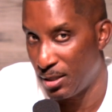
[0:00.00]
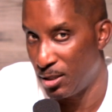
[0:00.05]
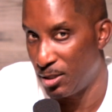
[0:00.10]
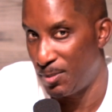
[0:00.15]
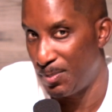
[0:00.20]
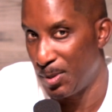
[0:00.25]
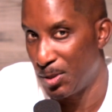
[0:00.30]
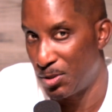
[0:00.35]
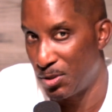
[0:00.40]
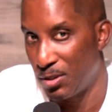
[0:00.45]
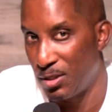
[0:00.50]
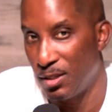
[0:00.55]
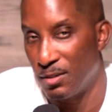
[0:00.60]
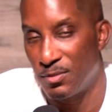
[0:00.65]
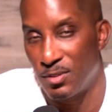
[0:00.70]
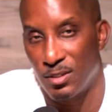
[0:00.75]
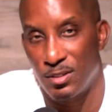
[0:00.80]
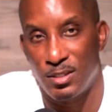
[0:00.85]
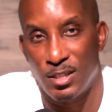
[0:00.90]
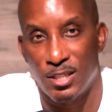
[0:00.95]
a spiritual
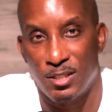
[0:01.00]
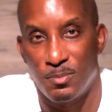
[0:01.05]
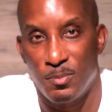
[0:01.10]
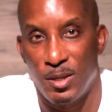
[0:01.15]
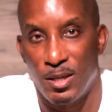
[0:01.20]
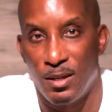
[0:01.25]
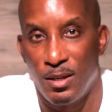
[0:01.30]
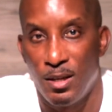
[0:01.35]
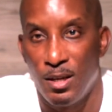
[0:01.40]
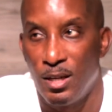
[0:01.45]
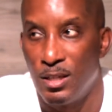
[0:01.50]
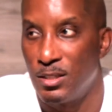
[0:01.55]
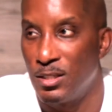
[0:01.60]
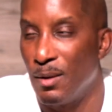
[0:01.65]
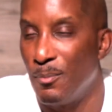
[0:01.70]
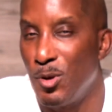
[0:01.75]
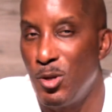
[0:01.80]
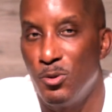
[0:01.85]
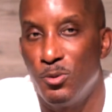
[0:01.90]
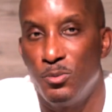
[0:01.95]
gifts assessment.
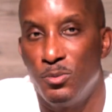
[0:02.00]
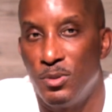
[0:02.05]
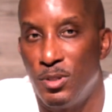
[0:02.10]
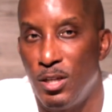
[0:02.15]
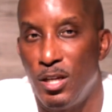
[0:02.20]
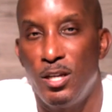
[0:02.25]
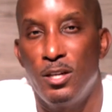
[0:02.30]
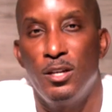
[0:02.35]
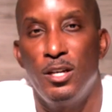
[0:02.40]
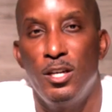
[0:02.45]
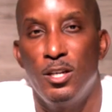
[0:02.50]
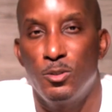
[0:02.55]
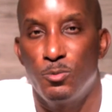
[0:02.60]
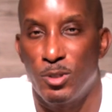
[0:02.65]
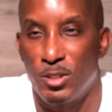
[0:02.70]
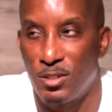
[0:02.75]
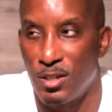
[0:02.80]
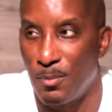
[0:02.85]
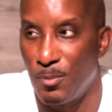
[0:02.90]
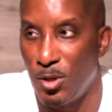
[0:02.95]
Some of you, here, here's
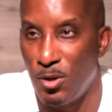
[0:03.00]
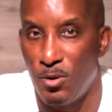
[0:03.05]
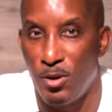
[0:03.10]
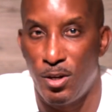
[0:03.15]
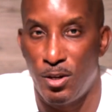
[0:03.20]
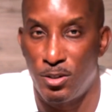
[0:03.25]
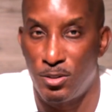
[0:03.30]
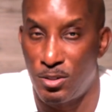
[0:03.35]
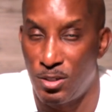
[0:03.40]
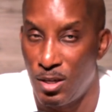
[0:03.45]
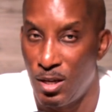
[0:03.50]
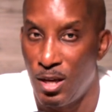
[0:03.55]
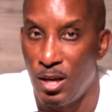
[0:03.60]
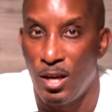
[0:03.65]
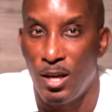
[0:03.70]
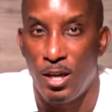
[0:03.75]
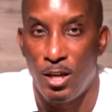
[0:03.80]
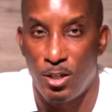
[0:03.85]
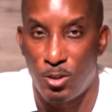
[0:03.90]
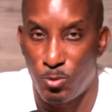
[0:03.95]
what some of you, here's,
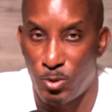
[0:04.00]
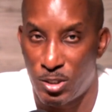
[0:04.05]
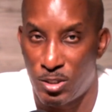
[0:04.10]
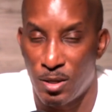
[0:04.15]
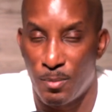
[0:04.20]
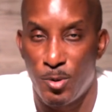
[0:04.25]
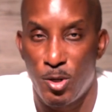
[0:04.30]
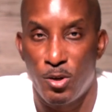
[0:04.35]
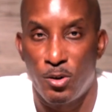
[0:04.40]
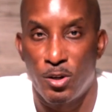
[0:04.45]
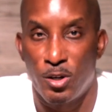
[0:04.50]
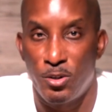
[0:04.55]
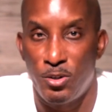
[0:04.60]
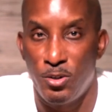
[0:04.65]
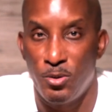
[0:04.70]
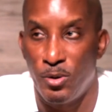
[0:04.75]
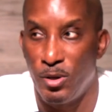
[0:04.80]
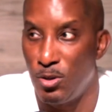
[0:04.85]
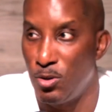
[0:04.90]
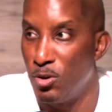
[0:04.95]
here's what some of you are going to
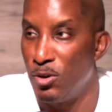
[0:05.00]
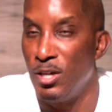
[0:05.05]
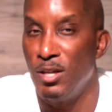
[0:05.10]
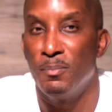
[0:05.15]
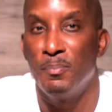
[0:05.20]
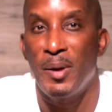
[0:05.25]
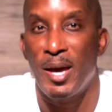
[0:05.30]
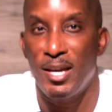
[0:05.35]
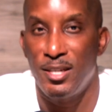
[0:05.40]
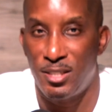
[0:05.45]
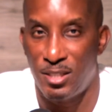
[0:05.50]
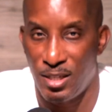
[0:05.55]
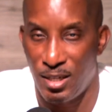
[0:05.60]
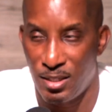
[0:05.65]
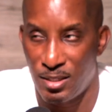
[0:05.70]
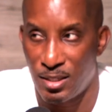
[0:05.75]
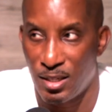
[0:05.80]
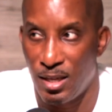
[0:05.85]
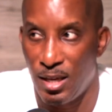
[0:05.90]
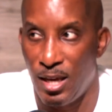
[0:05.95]
do. And you're
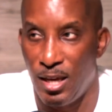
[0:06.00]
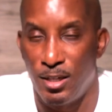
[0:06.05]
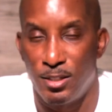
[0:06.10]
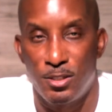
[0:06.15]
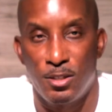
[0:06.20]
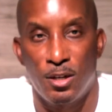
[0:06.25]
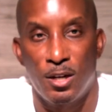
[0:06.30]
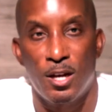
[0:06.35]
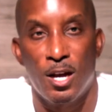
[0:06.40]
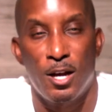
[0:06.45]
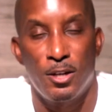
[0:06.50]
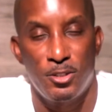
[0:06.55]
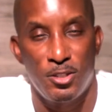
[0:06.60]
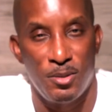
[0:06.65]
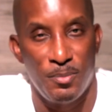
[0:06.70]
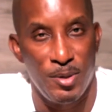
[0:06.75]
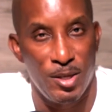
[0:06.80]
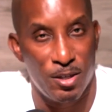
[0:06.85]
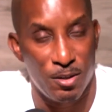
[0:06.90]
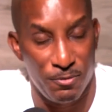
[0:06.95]
impatient and it's going to cause you to
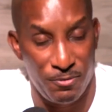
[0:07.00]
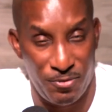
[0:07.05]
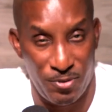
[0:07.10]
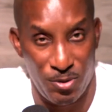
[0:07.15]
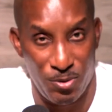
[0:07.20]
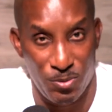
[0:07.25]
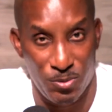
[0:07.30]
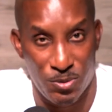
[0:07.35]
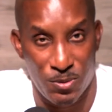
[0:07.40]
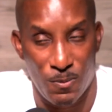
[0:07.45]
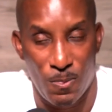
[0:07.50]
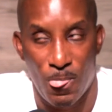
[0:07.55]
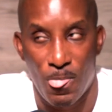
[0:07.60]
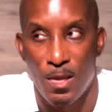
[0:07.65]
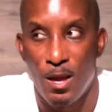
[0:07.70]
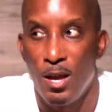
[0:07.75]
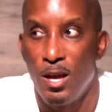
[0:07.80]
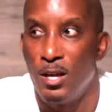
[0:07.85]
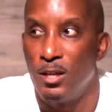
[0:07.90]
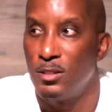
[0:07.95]
be confused.
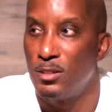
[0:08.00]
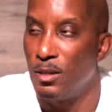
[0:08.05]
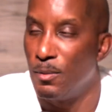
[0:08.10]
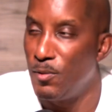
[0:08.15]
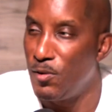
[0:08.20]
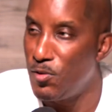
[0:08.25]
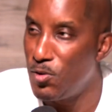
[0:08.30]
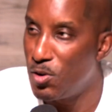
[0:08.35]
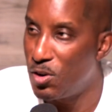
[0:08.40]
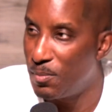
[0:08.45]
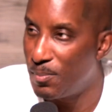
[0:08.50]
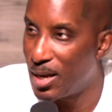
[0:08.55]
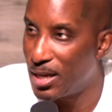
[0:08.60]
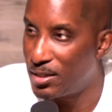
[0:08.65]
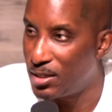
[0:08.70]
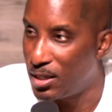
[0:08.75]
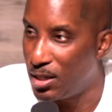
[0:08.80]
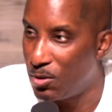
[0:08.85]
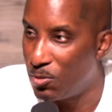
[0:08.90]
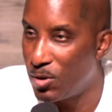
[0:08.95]
Some of you are about
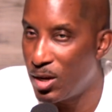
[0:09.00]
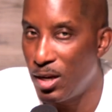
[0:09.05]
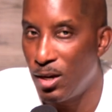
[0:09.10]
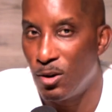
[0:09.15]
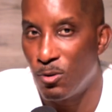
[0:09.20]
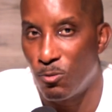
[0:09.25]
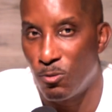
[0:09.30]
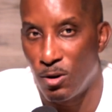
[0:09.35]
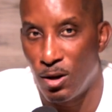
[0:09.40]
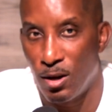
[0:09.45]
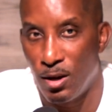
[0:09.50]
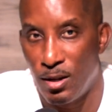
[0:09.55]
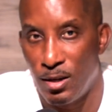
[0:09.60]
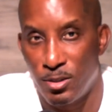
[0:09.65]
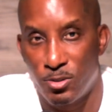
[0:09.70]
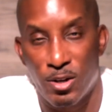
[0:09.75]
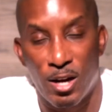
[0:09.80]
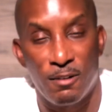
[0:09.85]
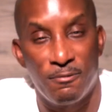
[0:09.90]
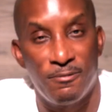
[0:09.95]
to get ready to run and
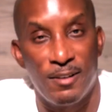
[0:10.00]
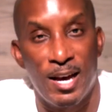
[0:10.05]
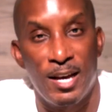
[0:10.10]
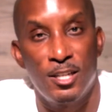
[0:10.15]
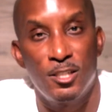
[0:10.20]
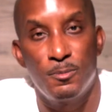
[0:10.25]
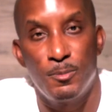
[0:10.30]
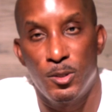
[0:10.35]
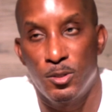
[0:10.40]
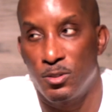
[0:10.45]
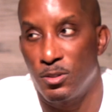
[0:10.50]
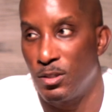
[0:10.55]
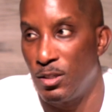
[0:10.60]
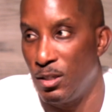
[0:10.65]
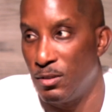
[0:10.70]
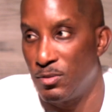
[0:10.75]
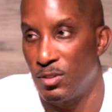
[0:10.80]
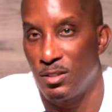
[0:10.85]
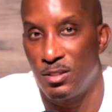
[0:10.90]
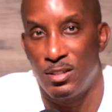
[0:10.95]
try to find a spiritual
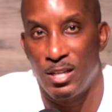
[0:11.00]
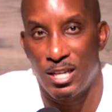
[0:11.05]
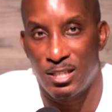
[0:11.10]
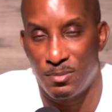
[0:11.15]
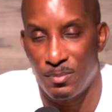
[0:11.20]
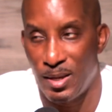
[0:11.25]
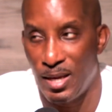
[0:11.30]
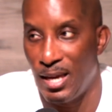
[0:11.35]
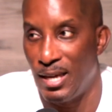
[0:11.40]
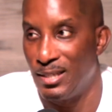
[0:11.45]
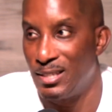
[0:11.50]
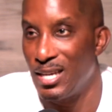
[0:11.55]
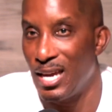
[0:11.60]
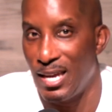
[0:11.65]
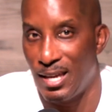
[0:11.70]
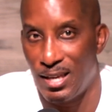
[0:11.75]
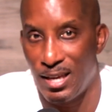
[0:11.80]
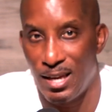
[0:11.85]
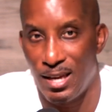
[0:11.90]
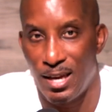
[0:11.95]
gifts assessment and
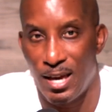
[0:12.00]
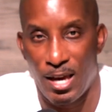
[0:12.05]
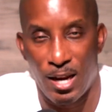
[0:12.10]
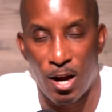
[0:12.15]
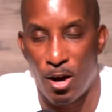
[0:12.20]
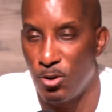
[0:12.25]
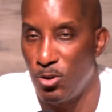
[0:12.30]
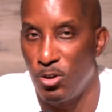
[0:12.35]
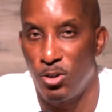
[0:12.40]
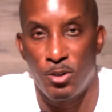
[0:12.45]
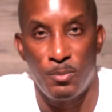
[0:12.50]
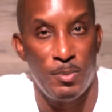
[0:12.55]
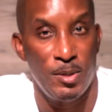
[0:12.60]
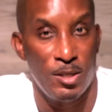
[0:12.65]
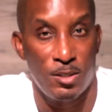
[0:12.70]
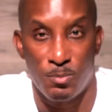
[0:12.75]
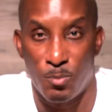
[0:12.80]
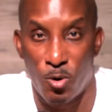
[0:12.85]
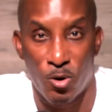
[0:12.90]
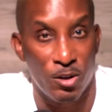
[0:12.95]
take it. And all you're going to be
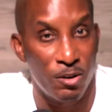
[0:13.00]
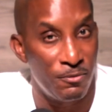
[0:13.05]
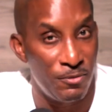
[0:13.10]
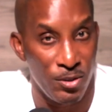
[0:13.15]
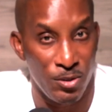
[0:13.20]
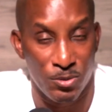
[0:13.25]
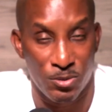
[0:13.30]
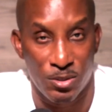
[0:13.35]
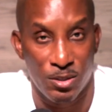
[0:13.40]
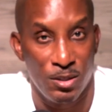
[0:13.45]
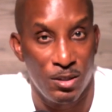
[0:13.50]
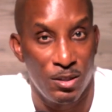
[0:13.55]
is more confused